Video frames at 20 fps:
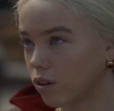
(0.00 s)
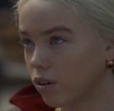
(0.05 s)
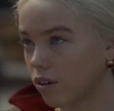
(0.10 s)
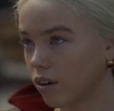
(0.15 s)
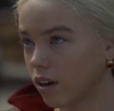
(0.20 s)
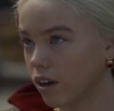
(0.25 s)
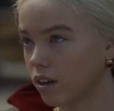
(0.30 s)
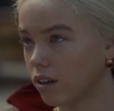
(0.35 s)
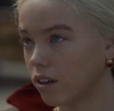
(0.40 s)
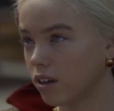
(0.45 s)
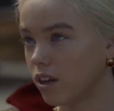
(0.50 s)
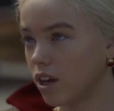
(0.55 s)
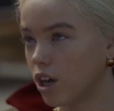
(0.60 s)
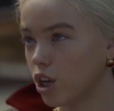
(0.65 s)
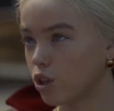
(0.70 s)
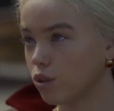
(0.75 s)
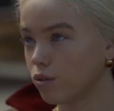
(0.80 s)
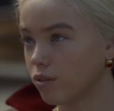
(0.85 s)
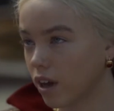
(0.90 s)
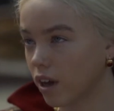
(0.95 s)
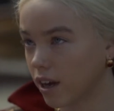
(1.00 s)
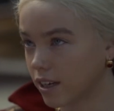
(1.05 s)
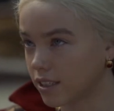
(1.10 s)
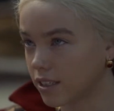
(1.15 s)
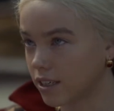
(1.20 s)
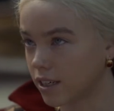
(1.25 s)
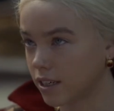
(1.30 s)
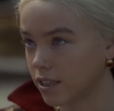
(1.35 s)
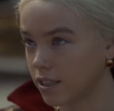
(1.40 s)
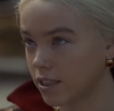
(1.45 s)
by this other
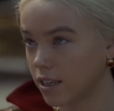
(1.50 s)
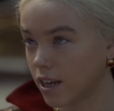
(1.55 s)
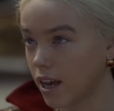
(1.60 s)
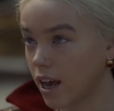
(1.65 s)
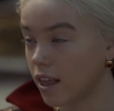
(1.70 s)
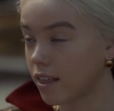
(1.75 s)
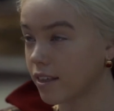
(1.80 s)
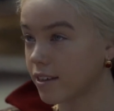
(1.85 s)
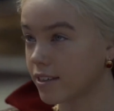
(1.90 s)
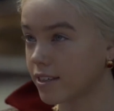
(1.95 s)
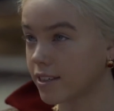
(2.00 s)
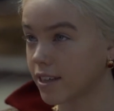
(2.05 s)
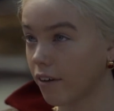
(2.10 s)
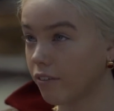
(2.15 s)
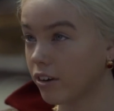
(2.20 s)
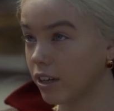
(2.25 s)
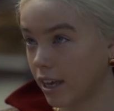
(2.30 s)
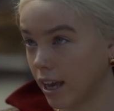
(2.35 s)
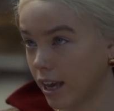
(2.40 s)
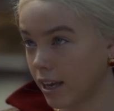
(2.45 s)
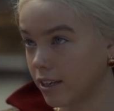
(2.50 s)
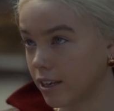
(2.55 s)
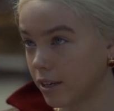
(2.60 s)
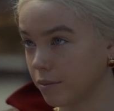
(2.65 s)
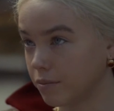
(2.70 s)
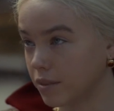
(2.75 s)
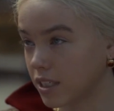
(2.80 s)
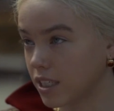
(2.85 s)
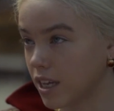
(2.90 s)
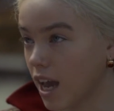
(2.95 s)
impulse, as we'll as we'll break down in a
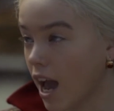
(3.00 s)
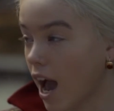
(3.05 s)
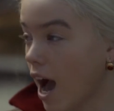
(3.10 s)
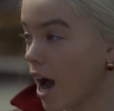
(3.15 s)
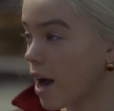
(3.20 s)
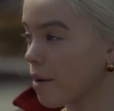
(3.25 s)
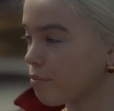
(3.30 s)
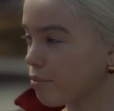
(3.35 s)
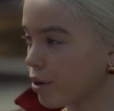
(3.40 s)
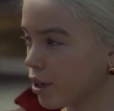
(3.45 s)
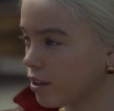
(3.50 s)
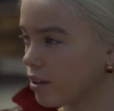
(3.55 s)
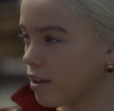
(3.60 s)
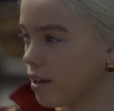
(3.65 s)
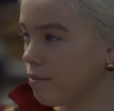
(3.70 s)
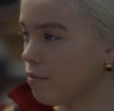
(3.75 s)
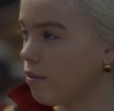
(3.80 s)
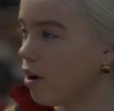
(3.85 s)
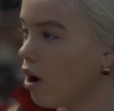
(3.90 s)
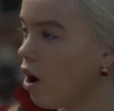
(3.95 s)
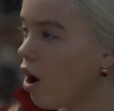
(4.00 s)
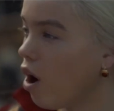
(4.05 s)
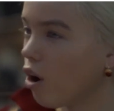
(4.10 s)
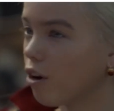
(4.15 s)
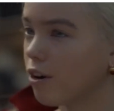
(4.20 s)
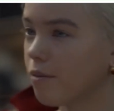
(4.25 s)
second. But what what do you think? Do you